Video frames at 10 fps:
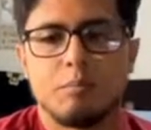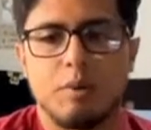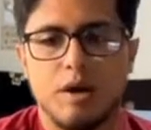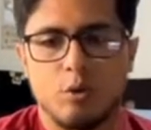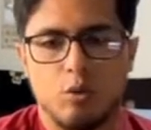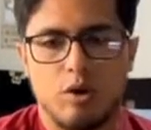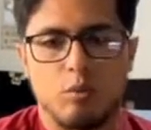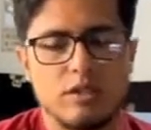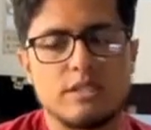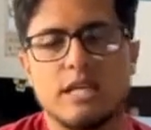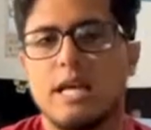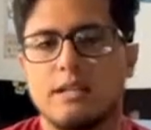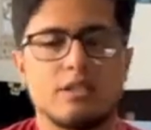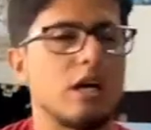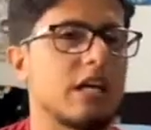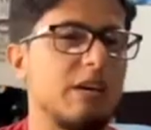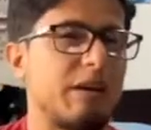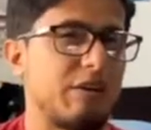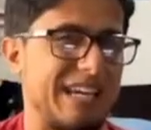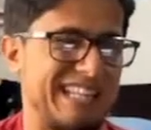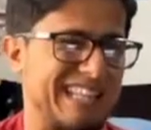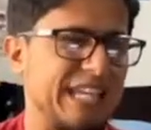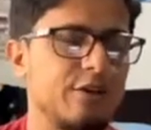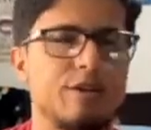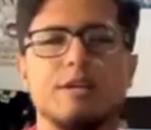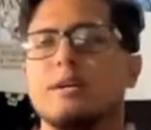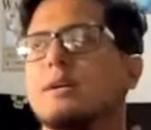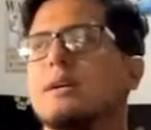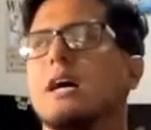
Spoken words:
But we're once again talking about in theory.